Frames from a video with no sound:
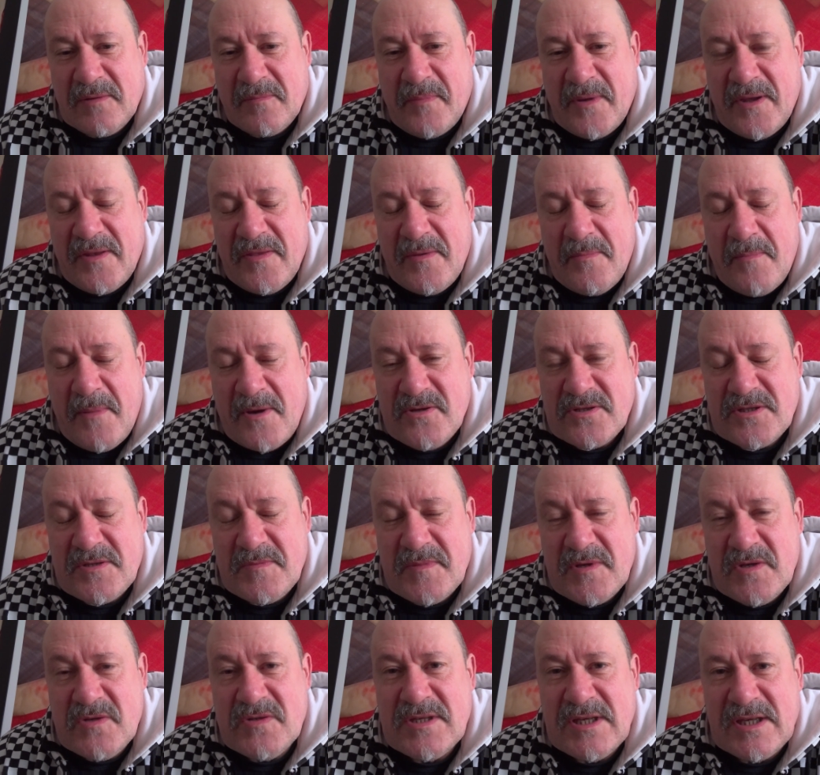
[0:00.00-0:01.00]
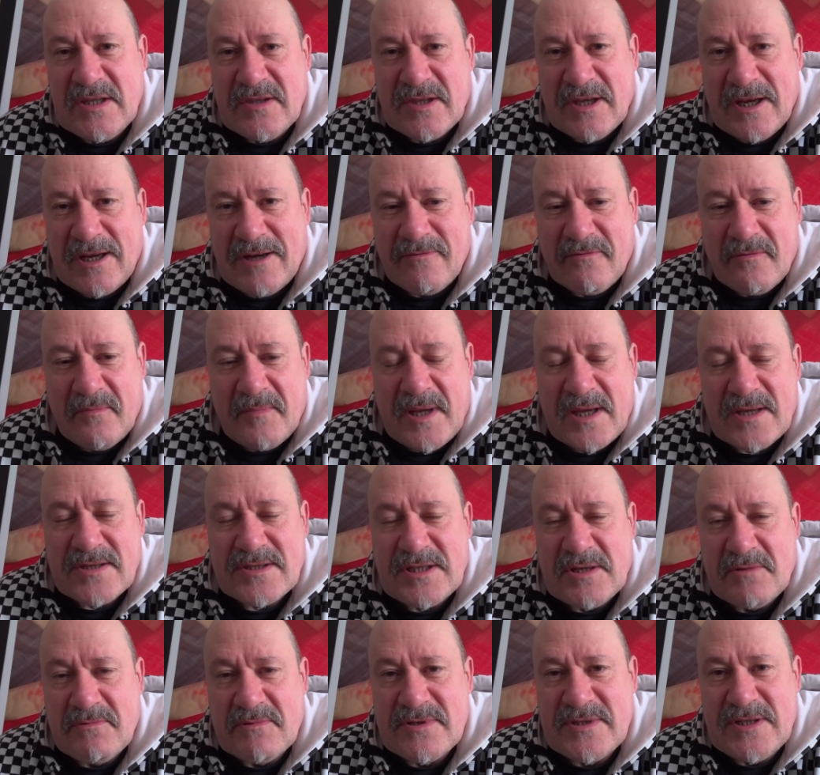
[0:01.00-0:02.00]
But the most amusing thing from
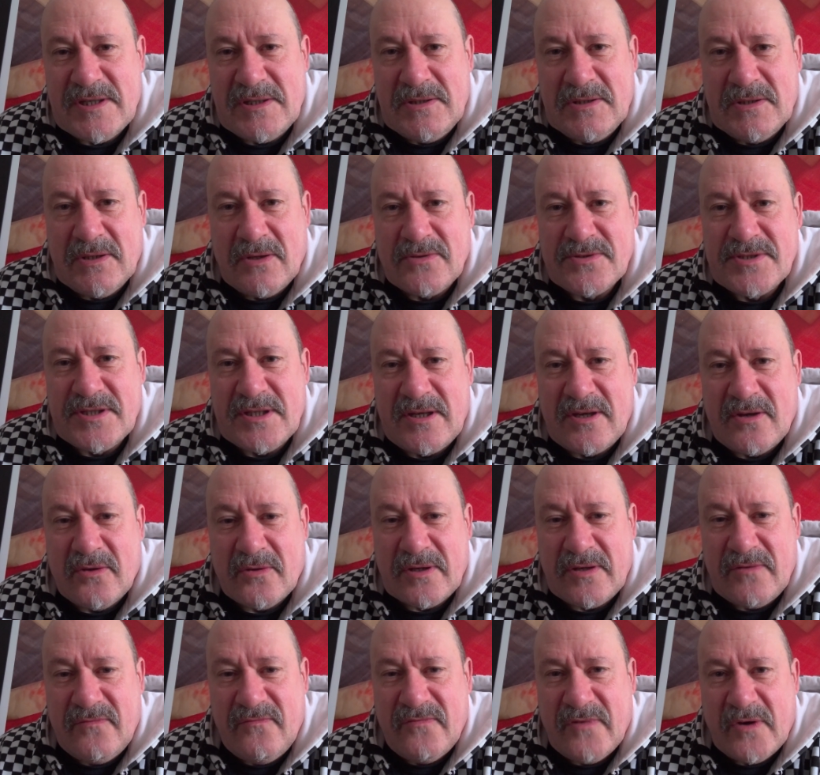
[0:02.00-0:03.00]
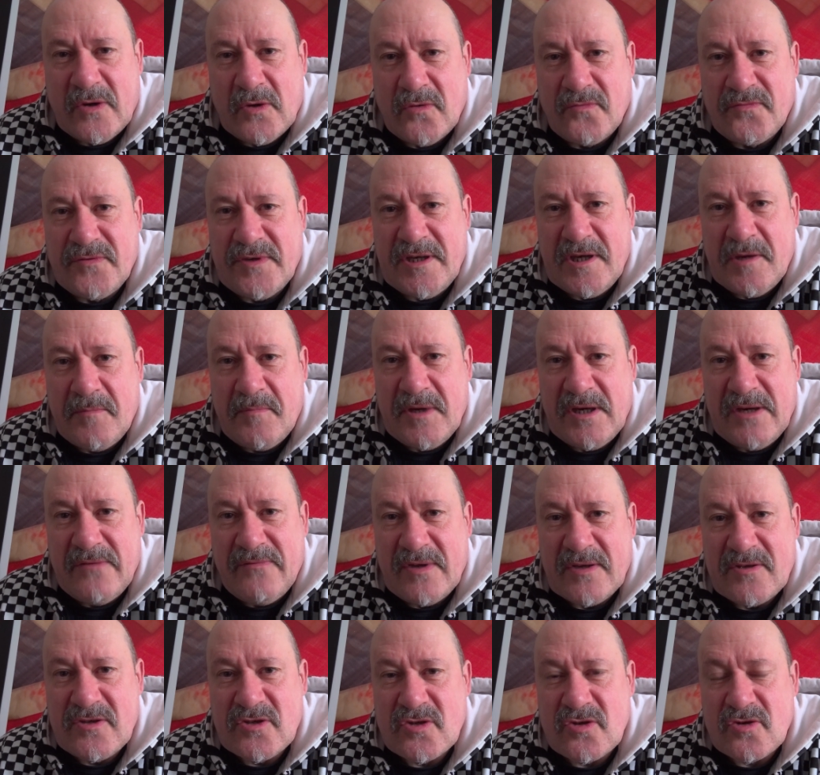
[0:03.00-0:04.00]
yesterday was that Loza got involved in a bit of
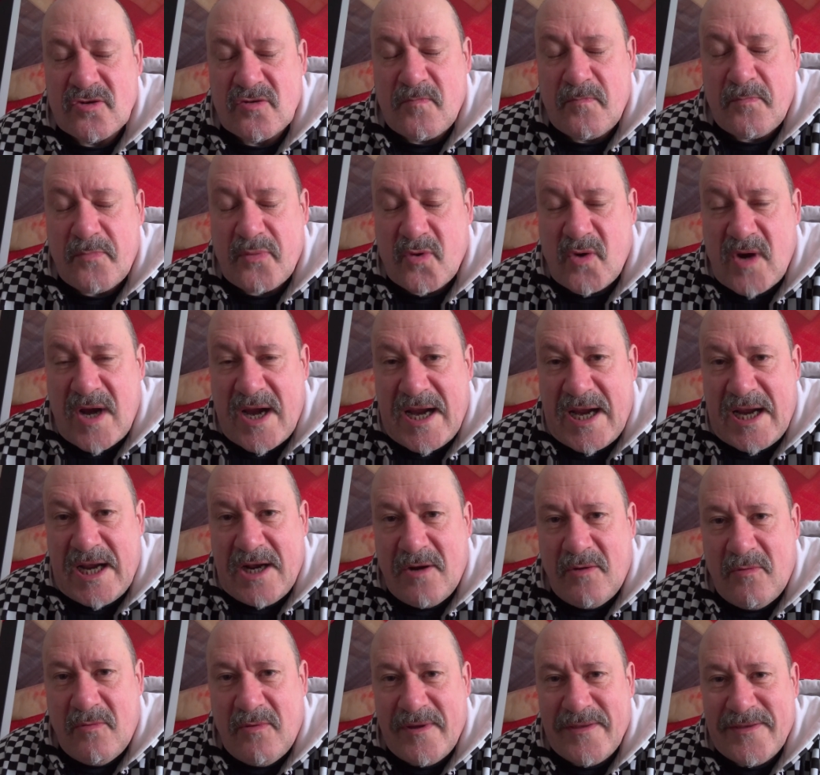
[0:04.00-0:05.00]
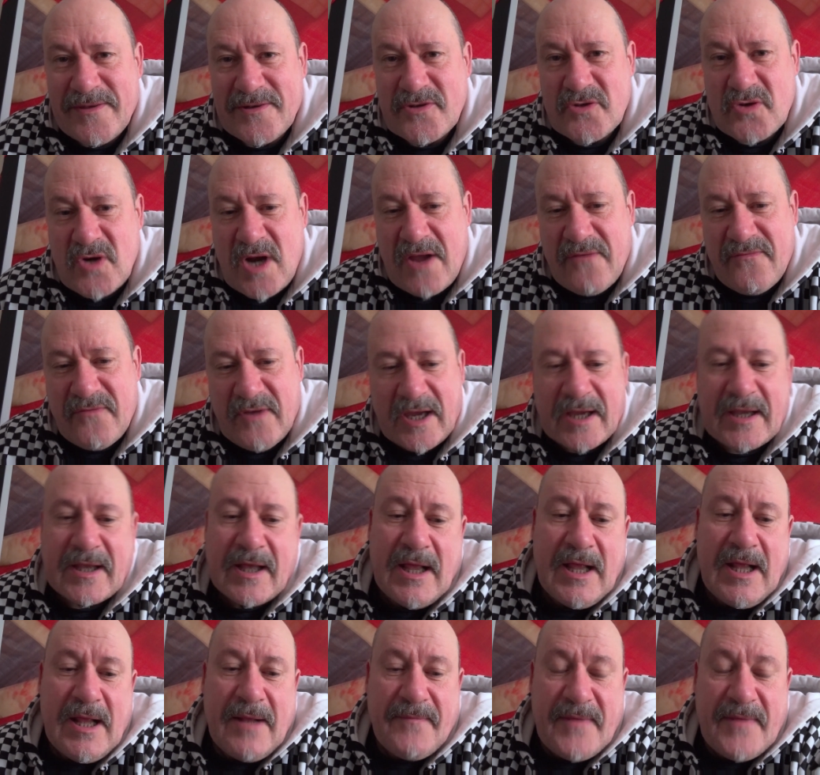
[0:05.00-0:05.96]
a prang with the traffic.